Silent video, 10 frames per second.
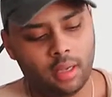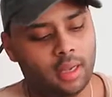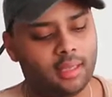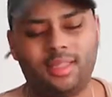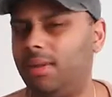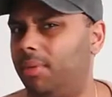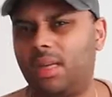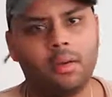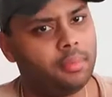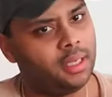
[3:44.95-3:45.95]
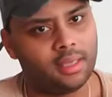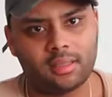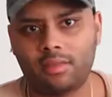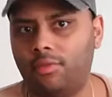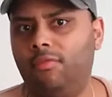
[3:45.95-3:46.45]
CP company
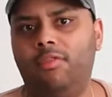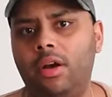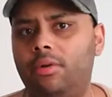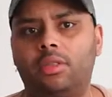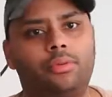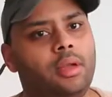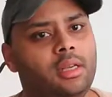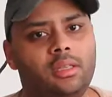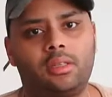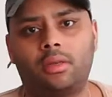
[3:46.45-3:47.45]
is very strange